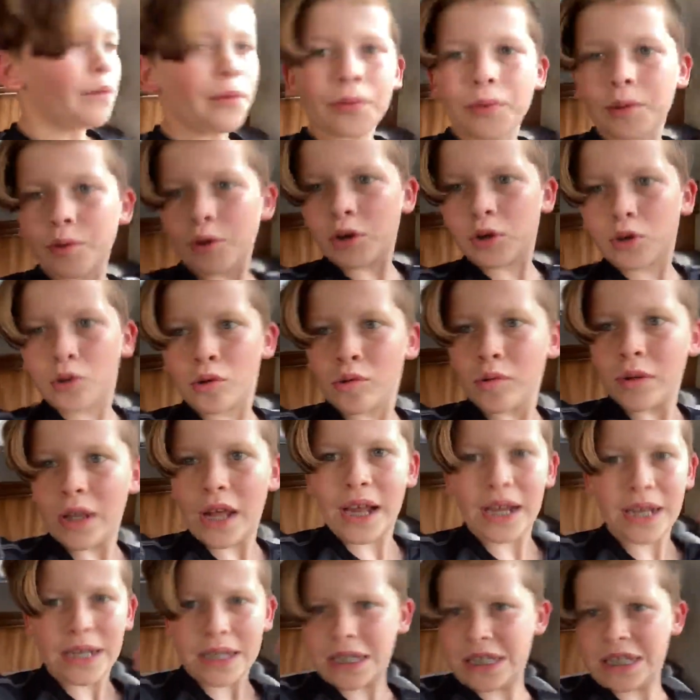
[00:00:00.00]
through
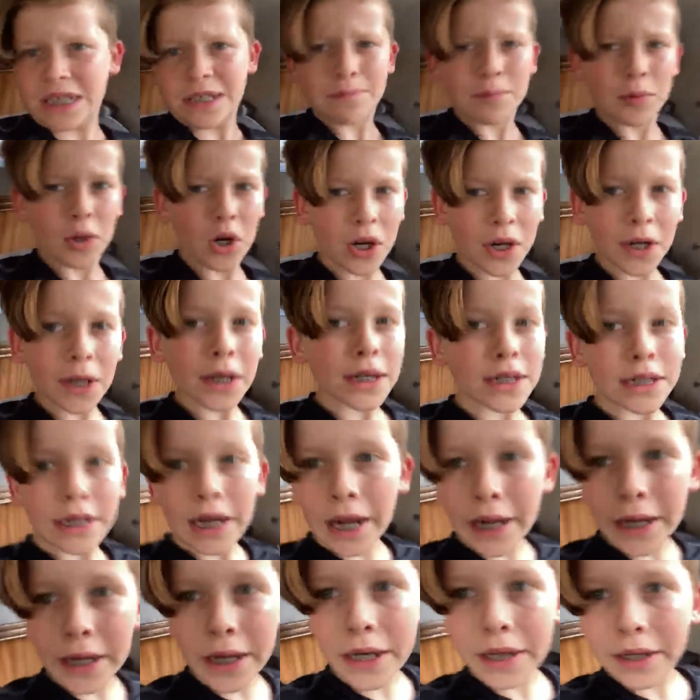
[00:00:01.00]
like deeper into
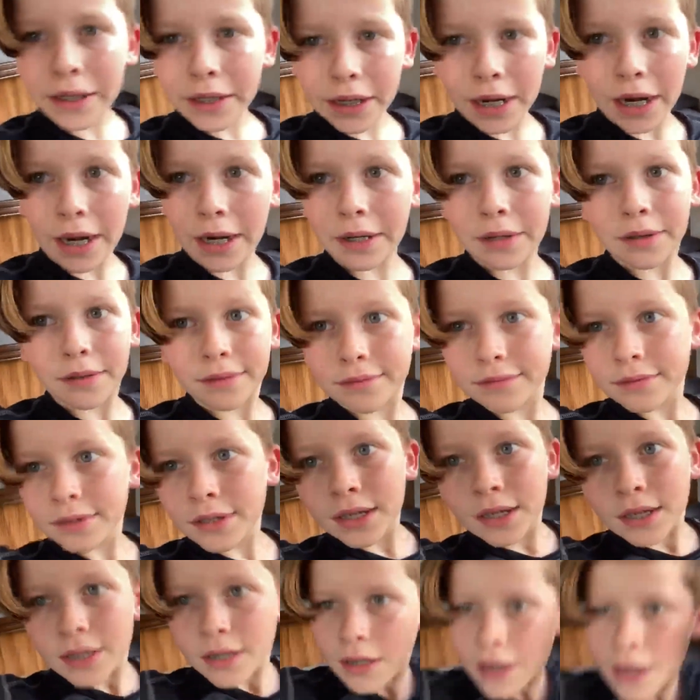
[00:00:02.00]
Zion. I
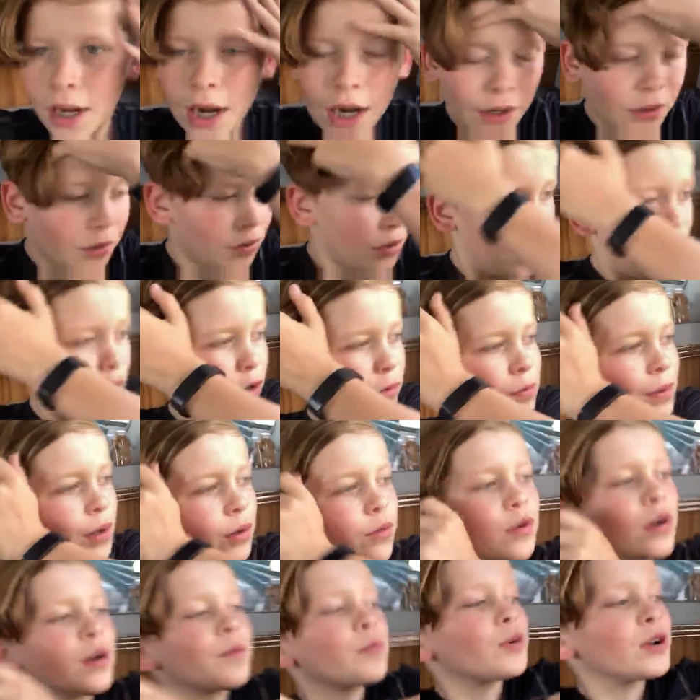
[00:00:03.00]
don't know, but
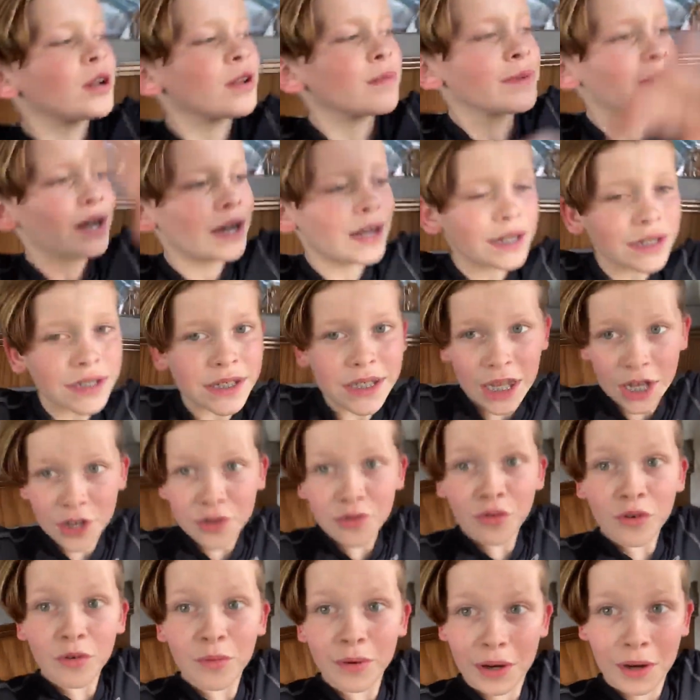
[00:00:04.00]
we're pretty behind
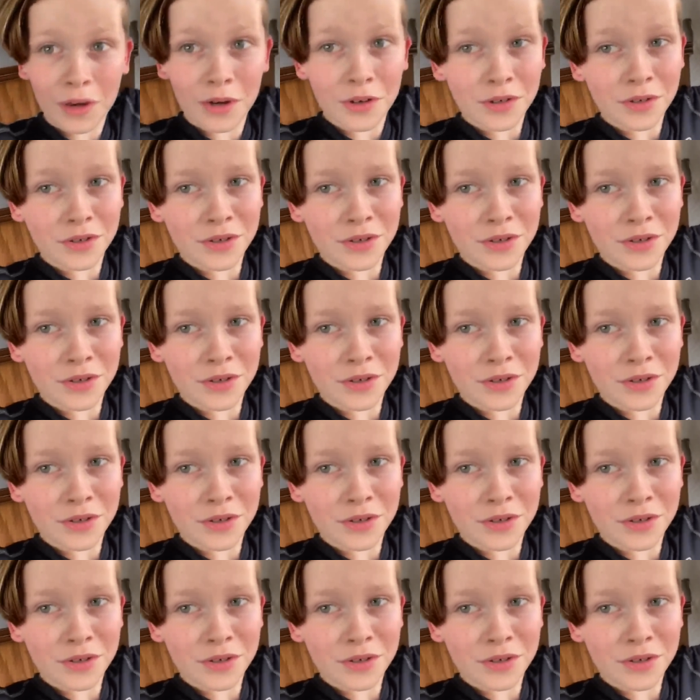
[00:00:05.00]
schedule. We're